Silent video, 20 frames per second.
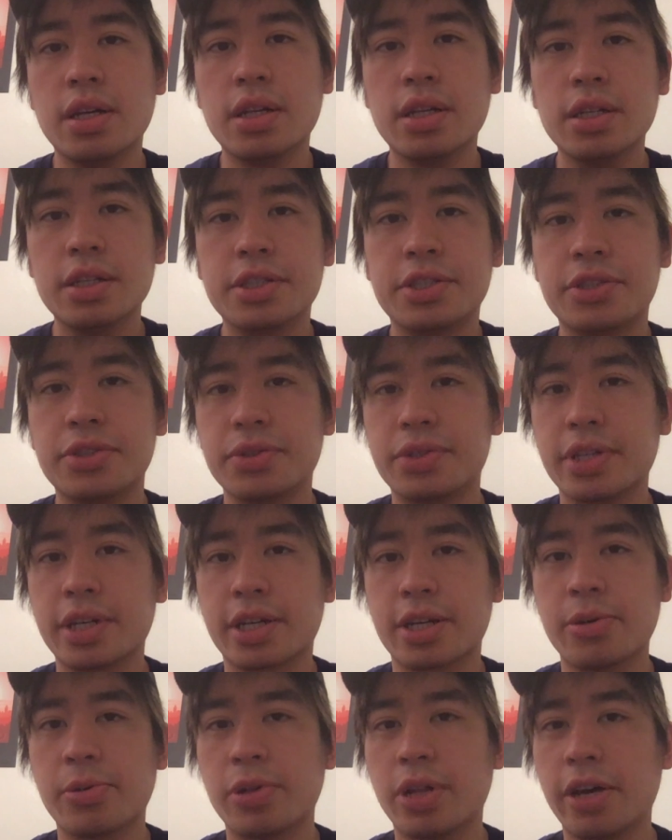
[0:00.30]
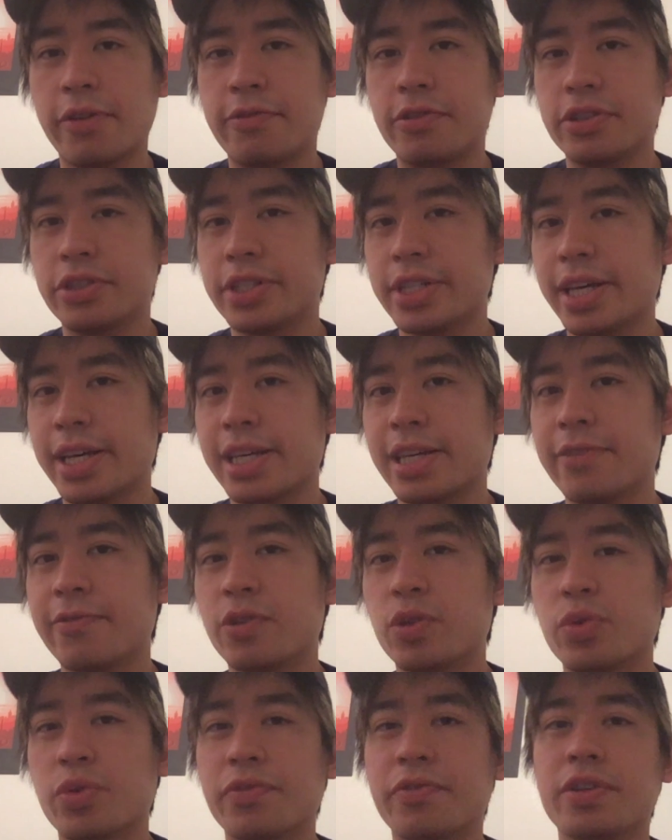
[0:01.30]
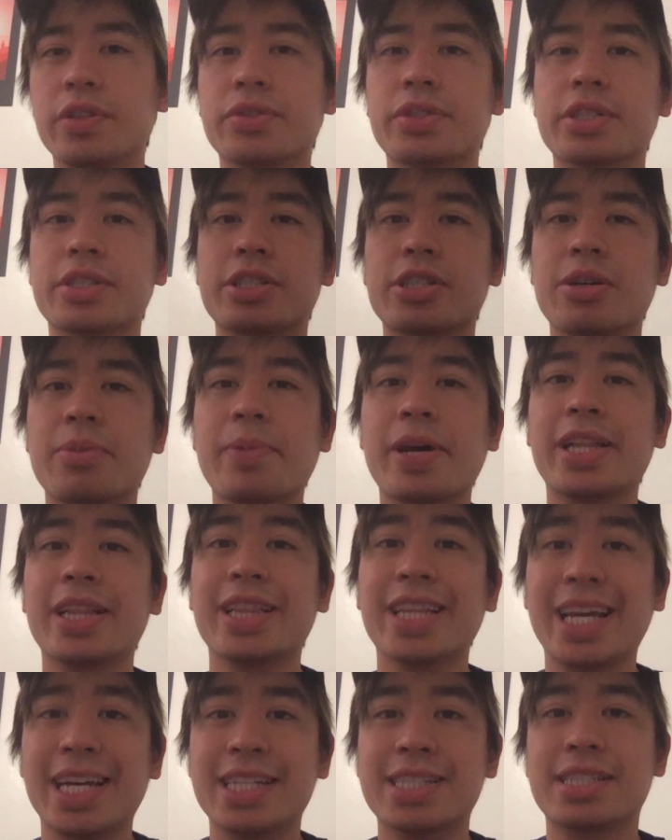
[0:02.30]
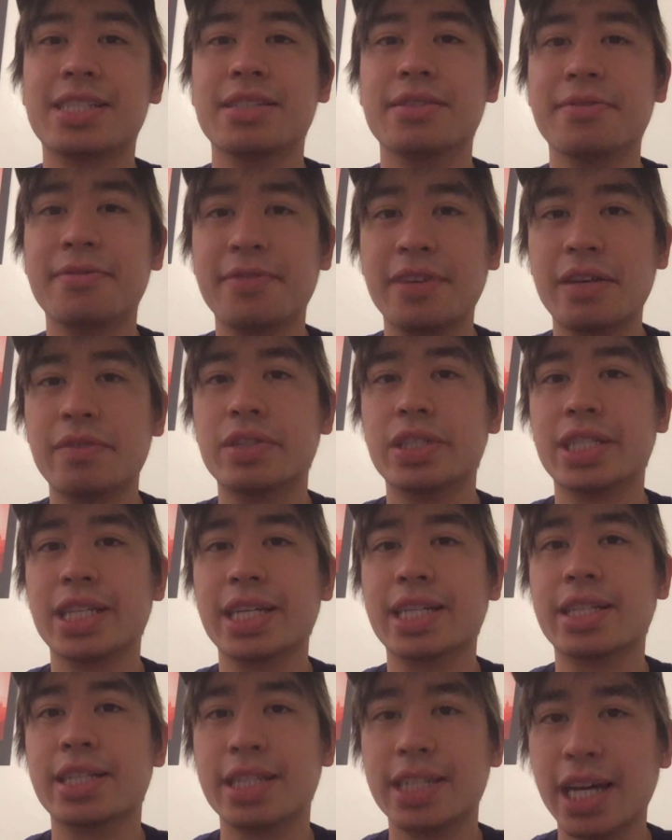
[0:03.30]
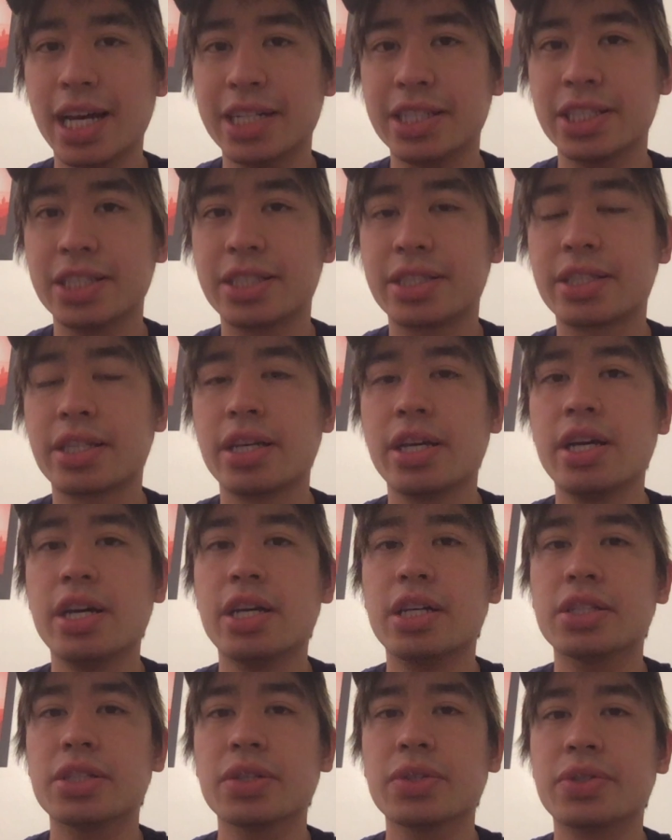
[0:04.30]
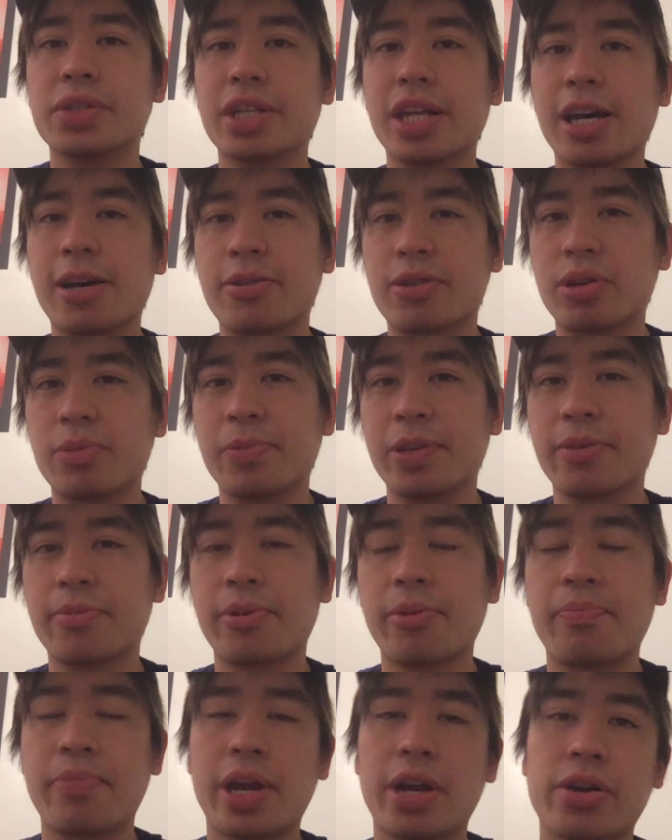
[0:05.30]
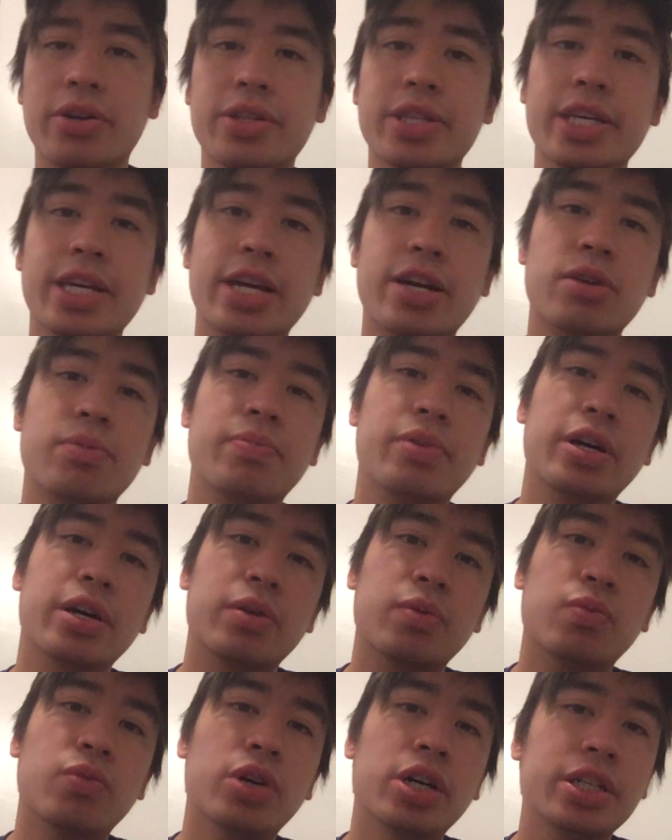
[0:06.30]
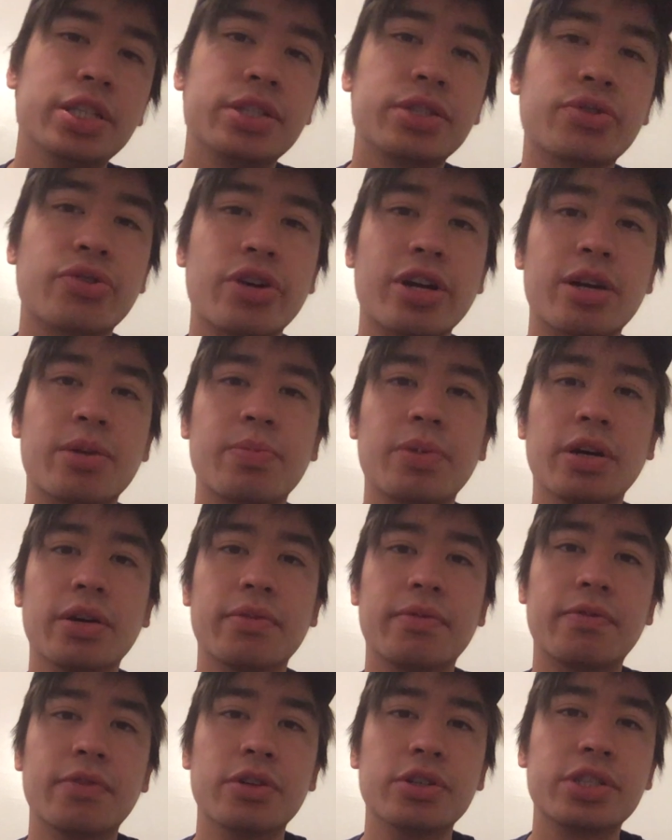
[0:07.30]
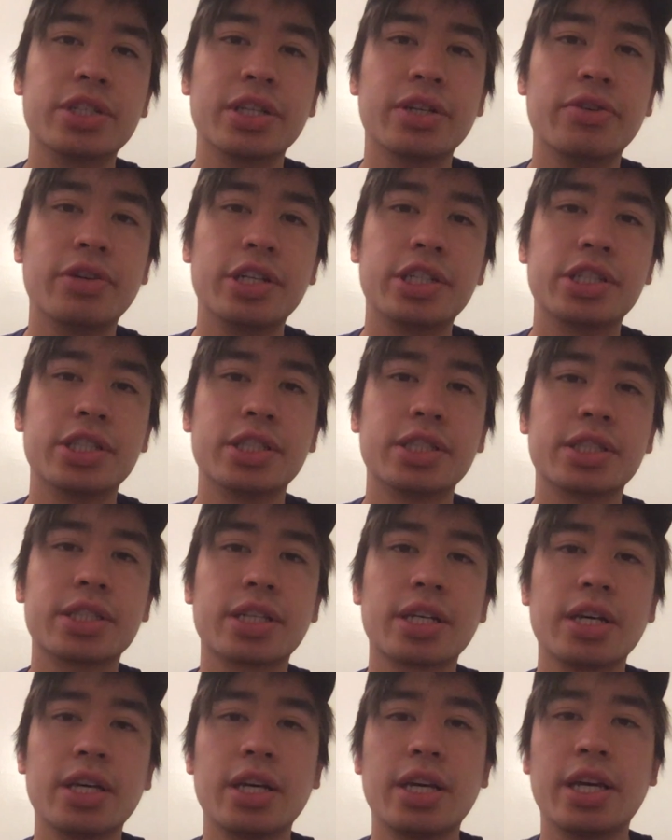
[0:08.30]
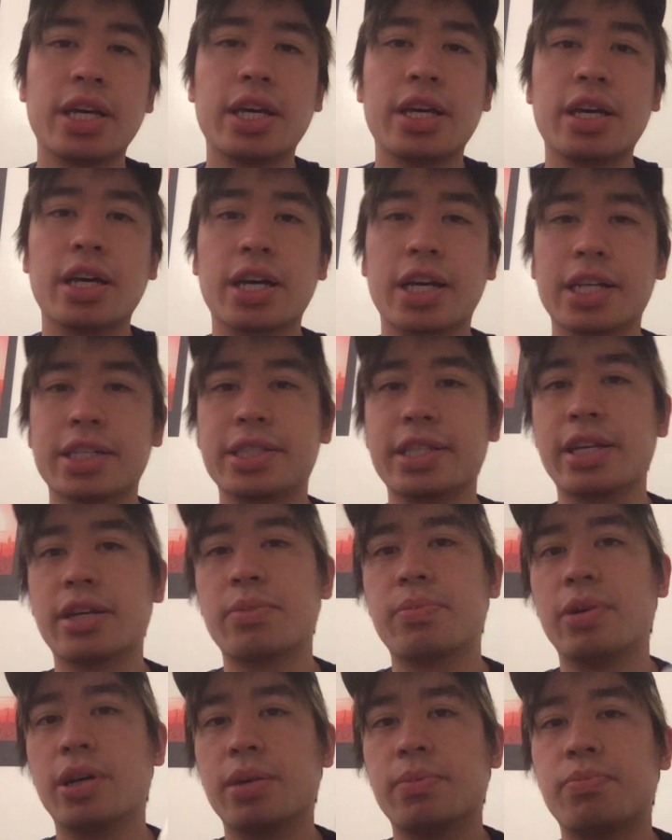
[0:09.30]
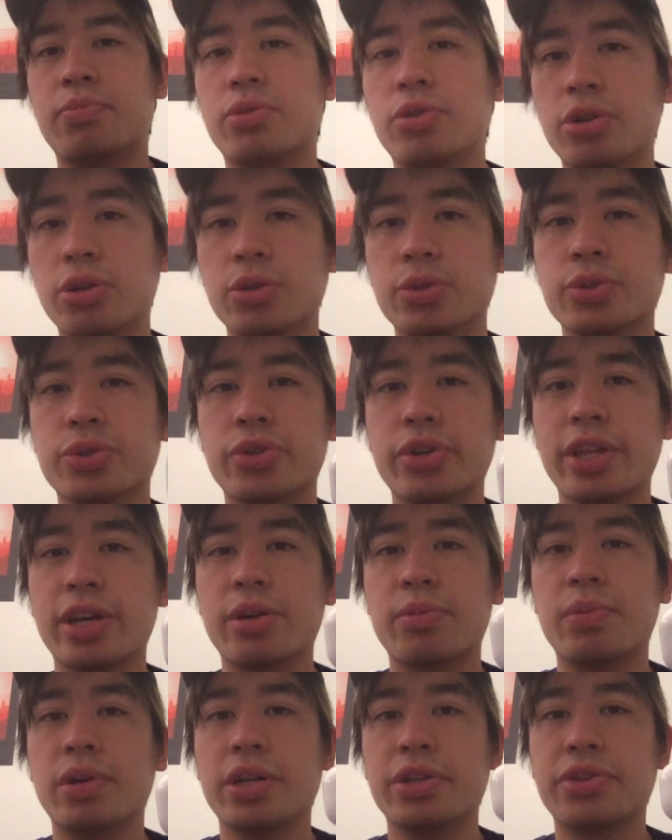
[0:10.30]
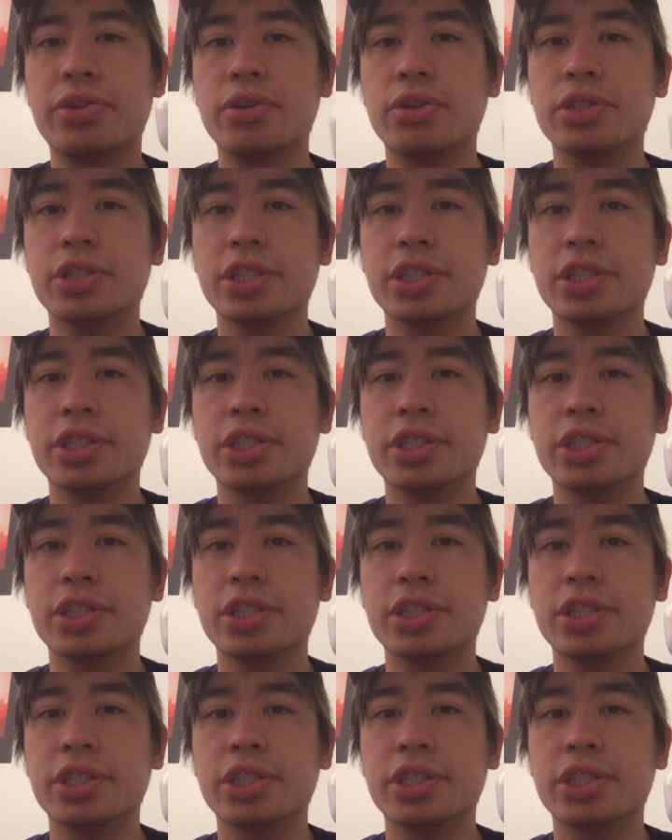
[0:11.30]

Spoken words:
It's 2 Tech coming online for you today, giving you reviews on some of my latest and favorite tech gadgets. So today I'm going to be comparing the AirPod 1's or AirPod first generations against the AirPod Pros or the AirPod third